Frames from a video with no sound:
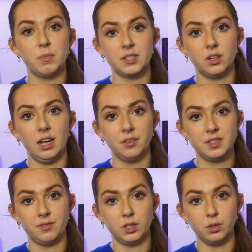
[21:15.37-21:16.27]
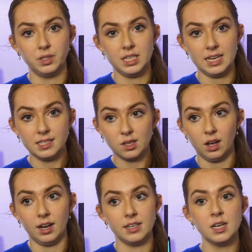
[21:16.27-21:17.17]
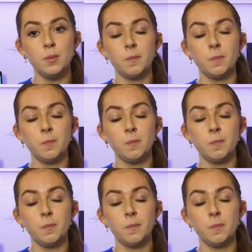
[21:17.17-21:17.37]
mental health difficulties. And